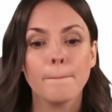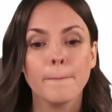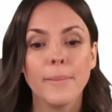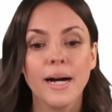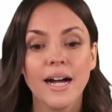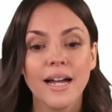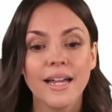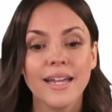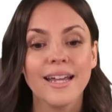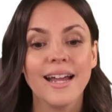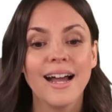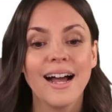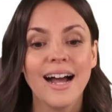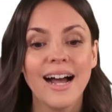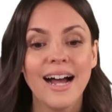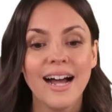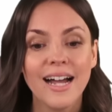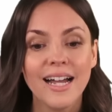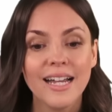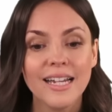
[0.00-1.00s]
by
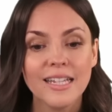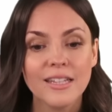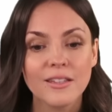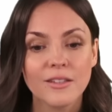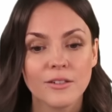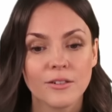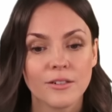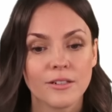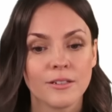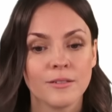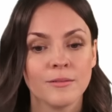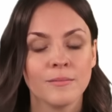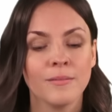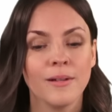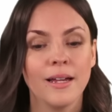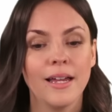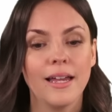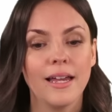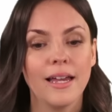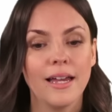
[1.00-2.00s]
either
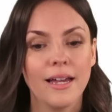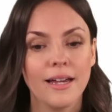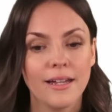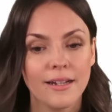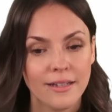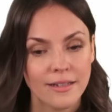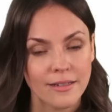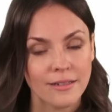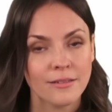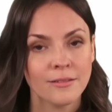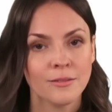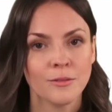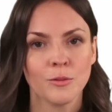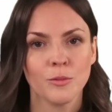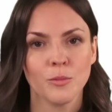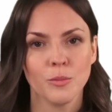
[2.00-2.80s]
adding